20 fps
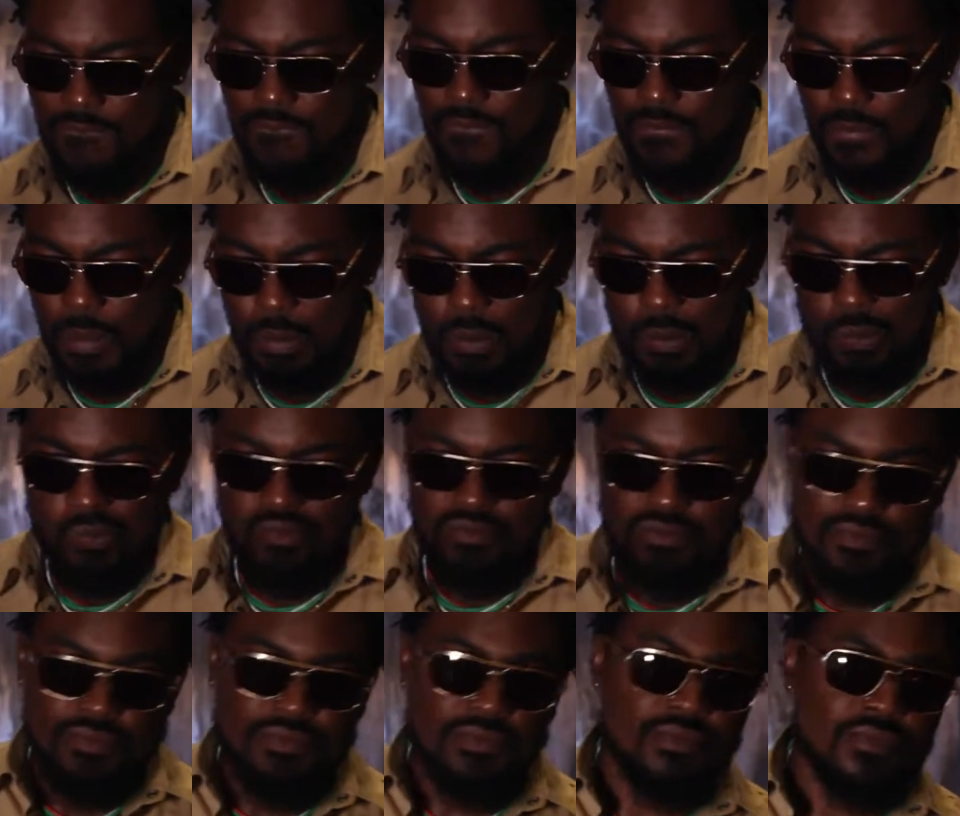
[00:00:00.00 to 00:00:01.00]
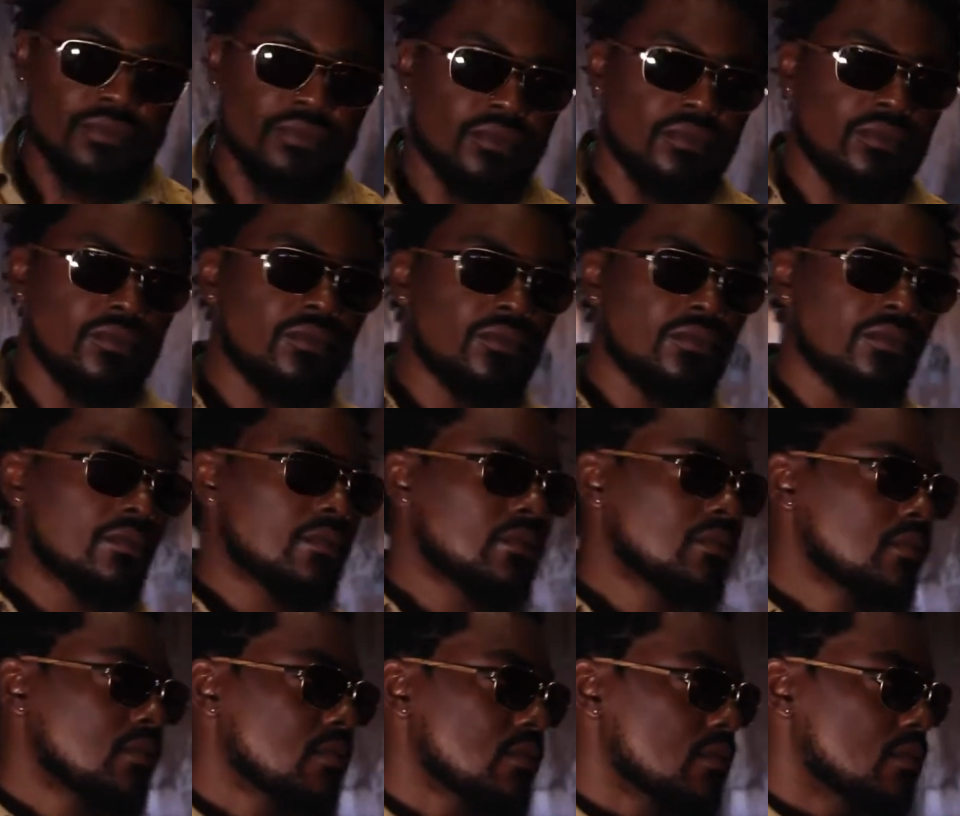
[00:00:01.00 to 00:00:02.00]
has your life changed since coming
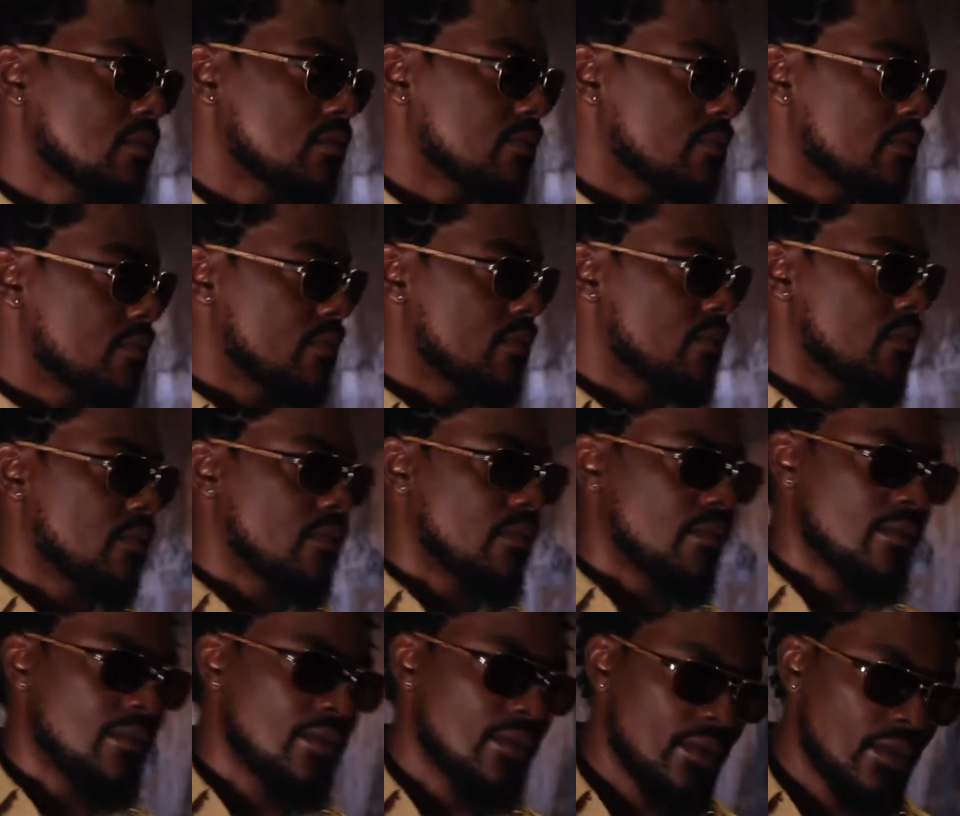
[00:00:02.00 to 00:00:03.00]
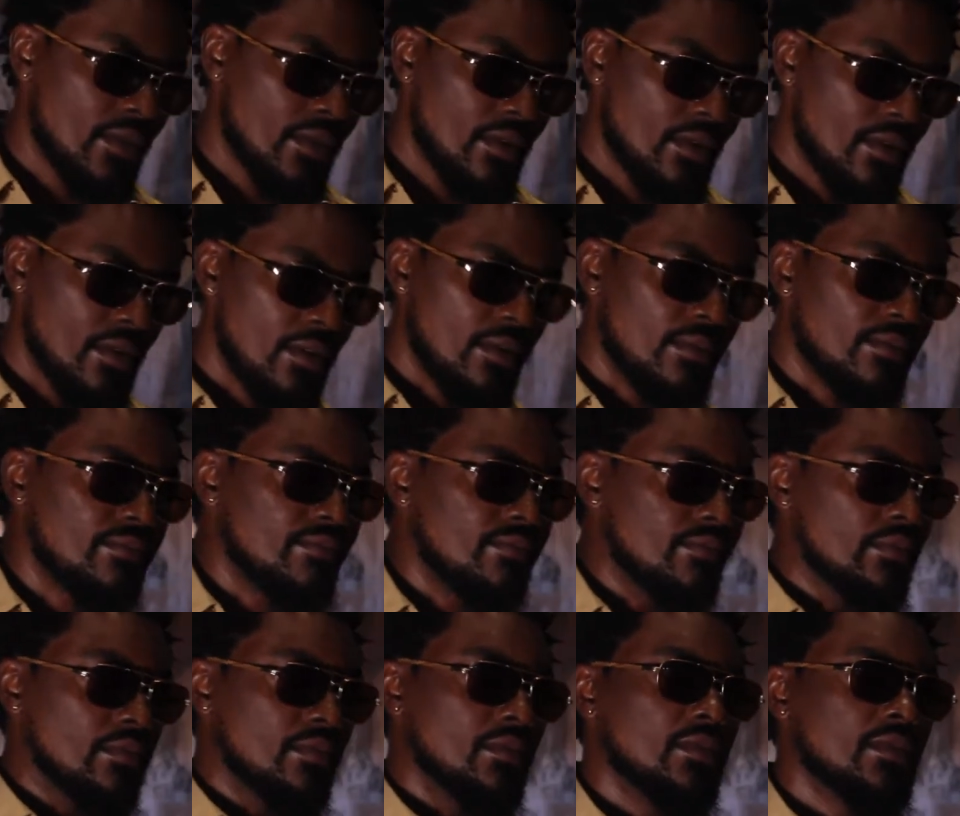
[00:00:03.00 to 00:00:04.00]
out of the Big Brother show? What has
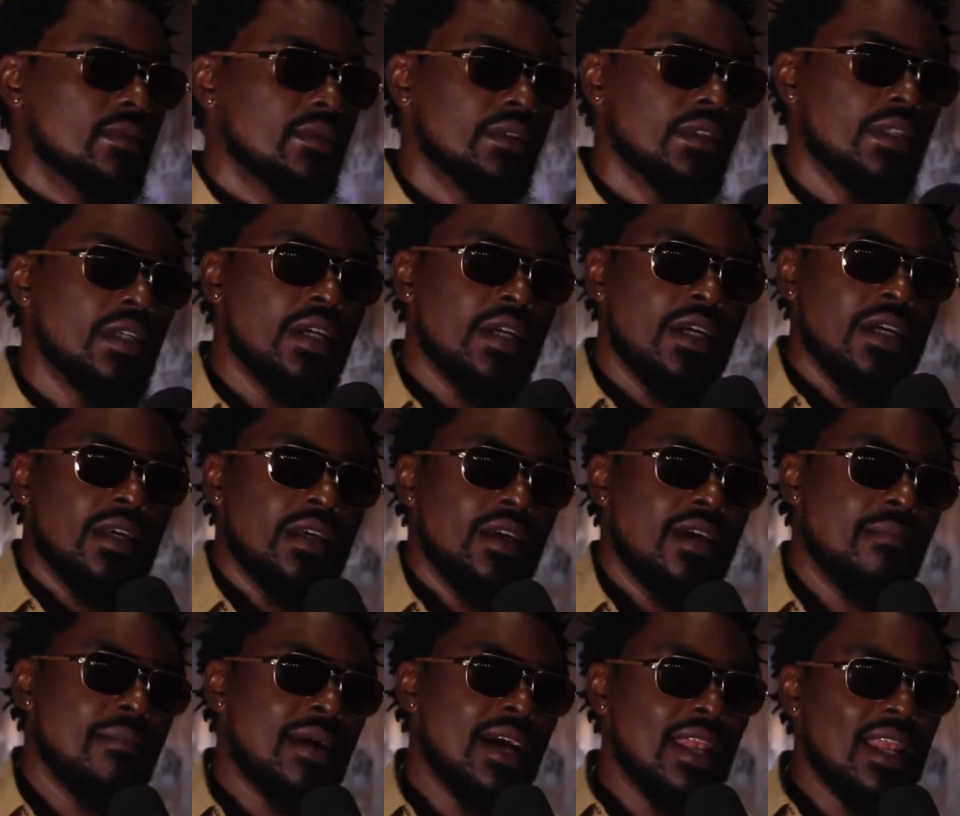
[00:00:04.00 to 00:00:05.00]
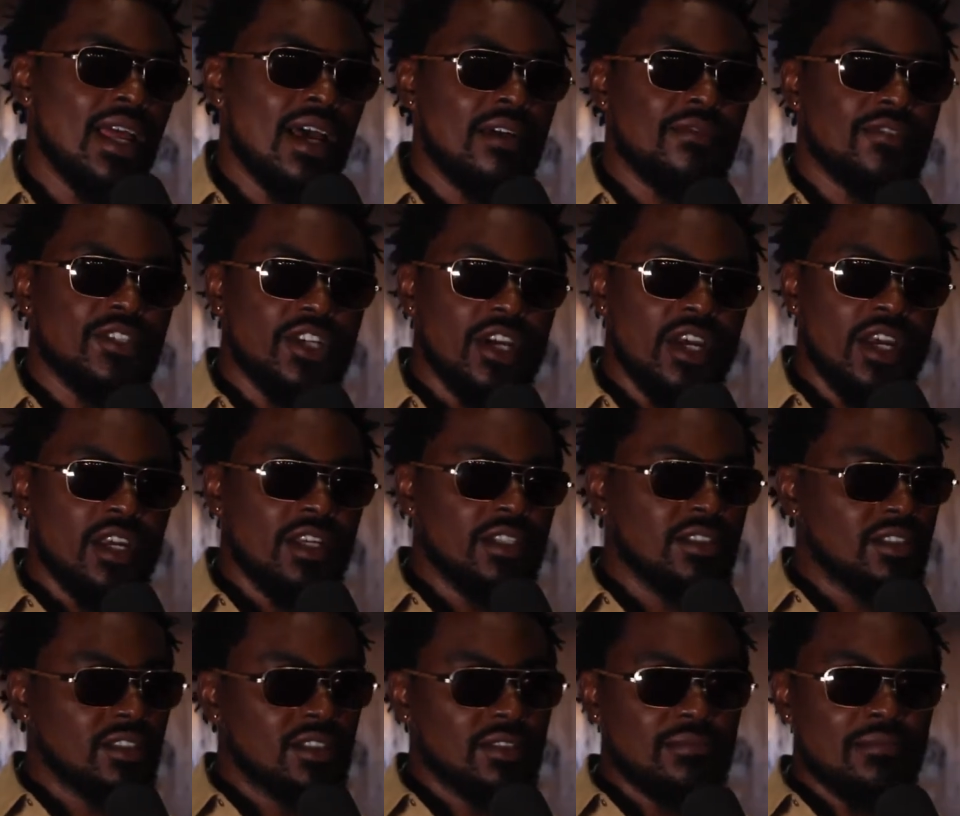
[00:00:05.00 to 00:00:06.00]
changed for you? Yeah, my life
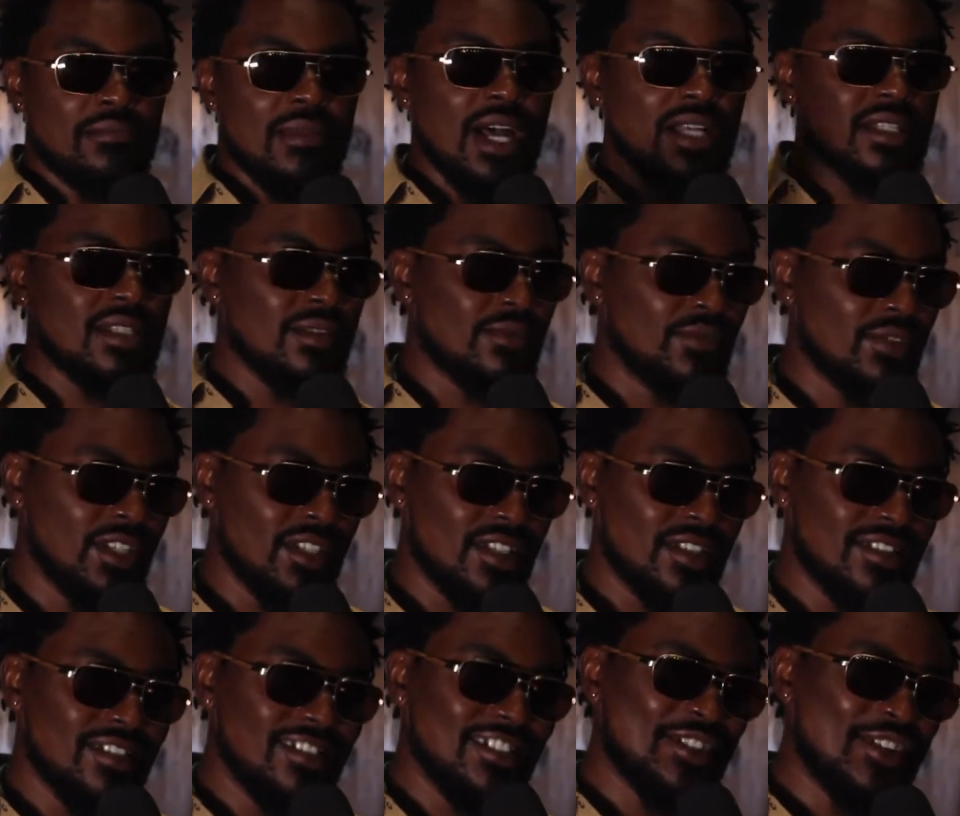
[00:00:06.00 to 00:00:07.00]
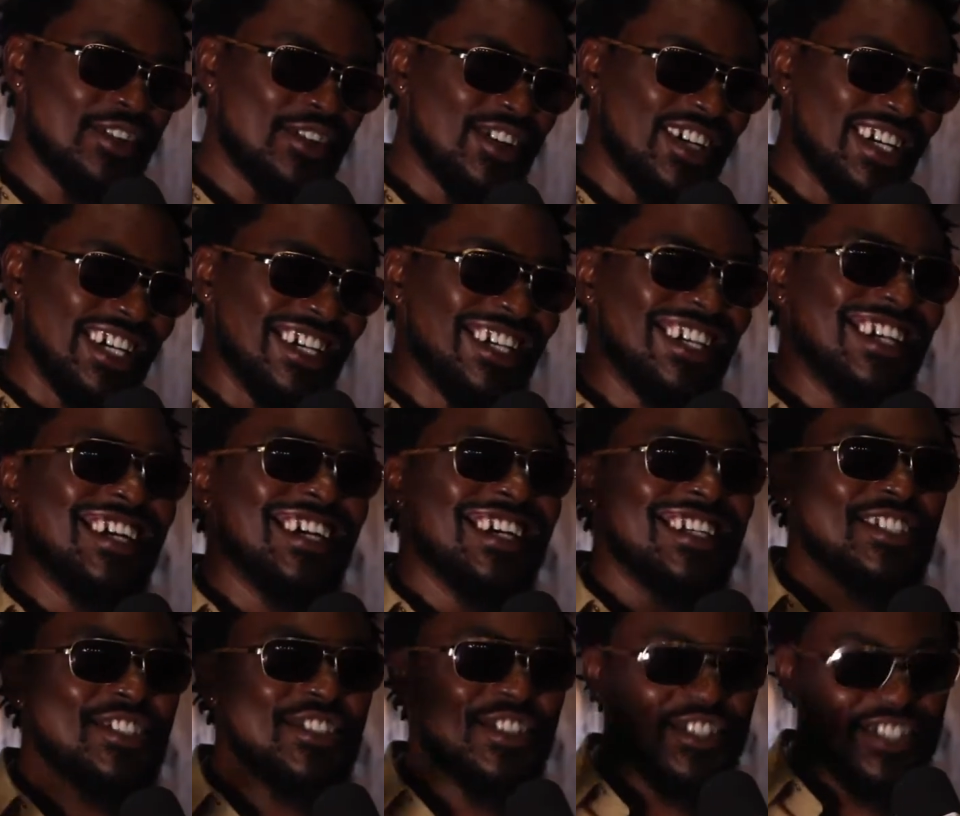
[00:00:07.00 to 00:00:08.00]
changed massively, you know.
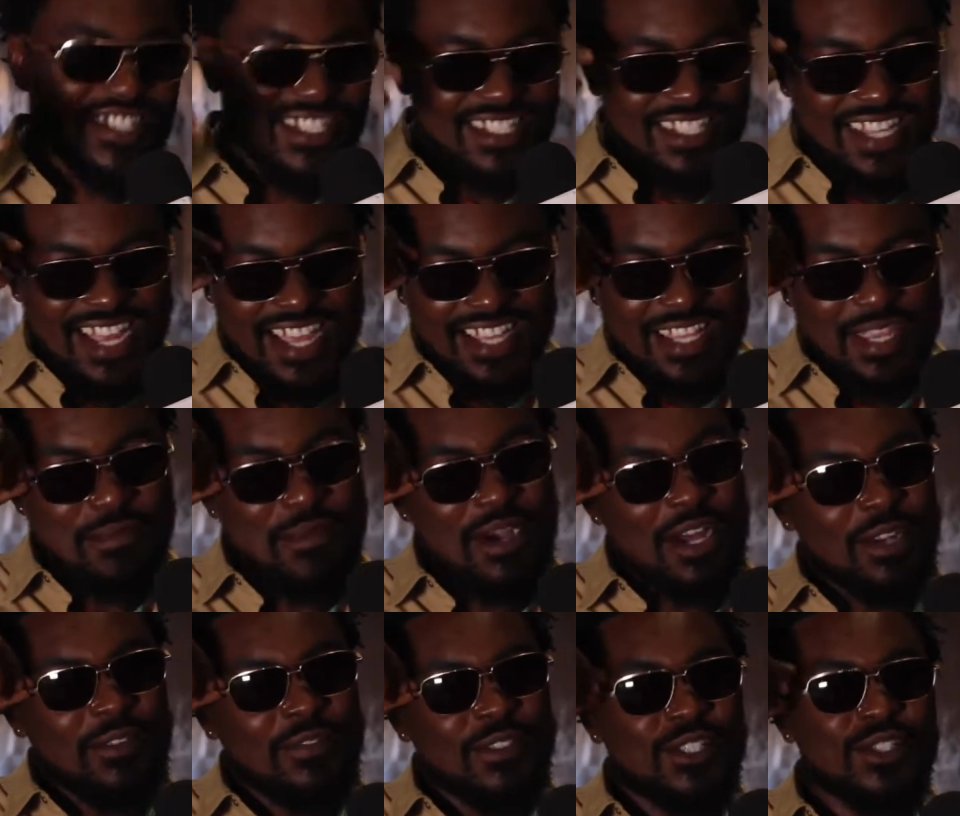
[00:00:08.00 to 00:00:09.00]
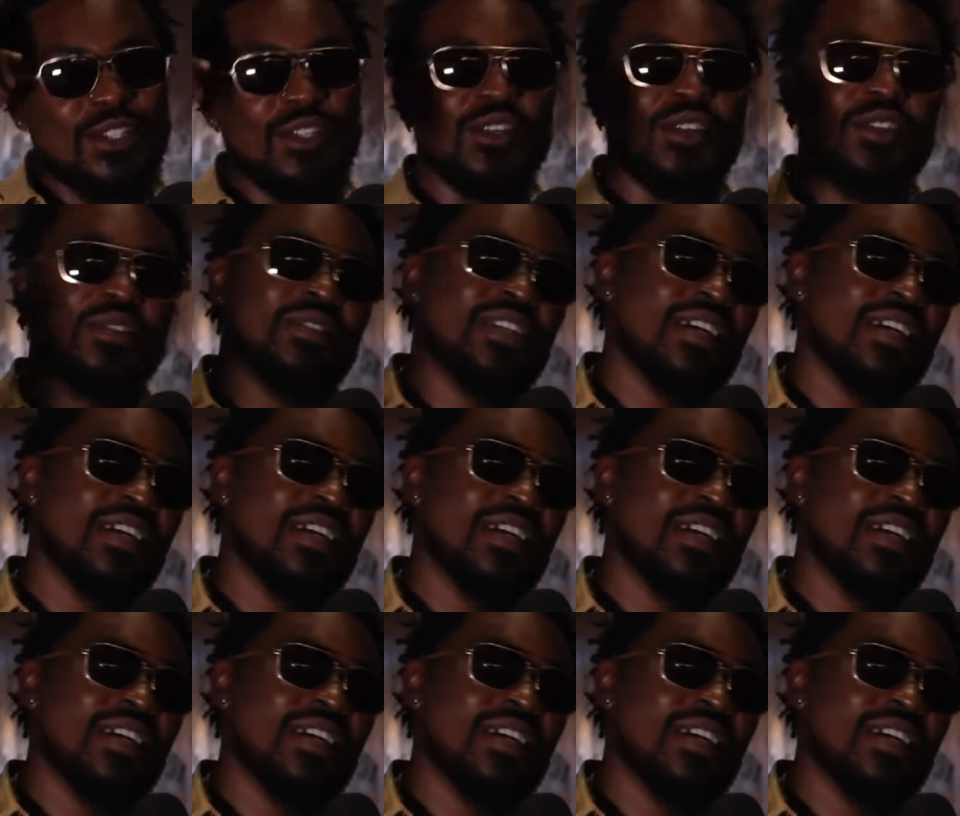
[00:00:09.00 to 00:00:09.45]
So since I came out of the show,